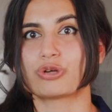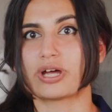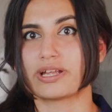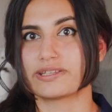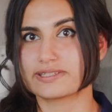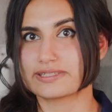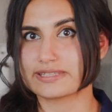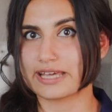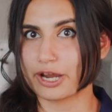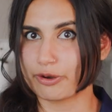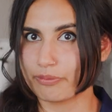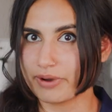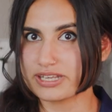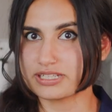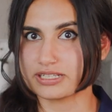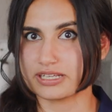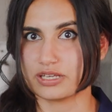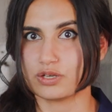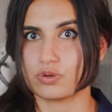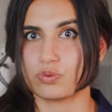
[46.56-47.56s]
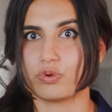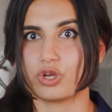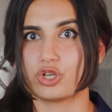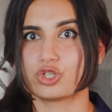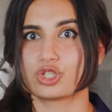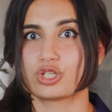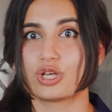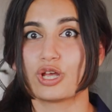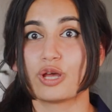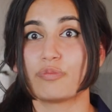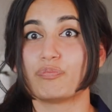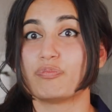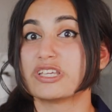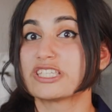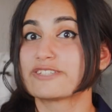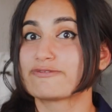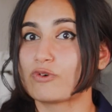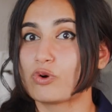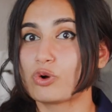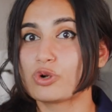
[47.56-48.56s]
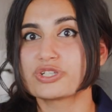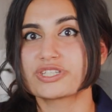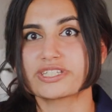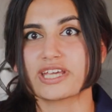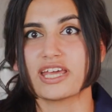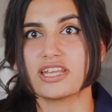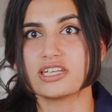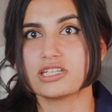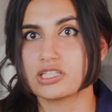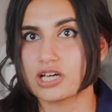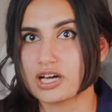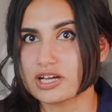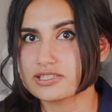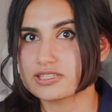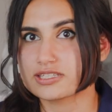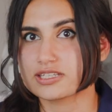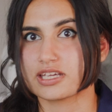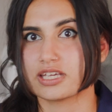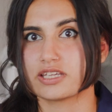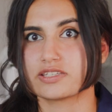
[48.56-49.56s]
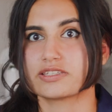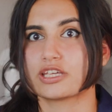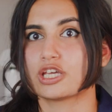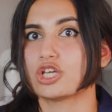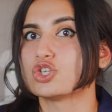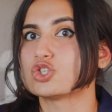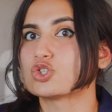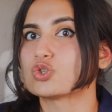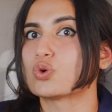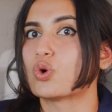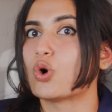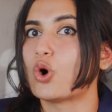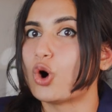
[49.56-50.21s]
transthyretin which misfolds and dances into